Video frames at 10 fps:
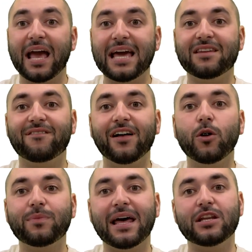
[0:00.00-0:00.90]
and
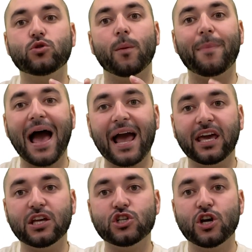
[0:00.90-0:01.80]
develop that into a
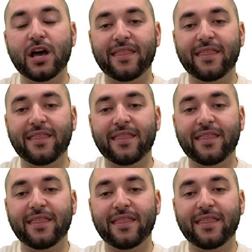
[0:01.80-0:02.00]
package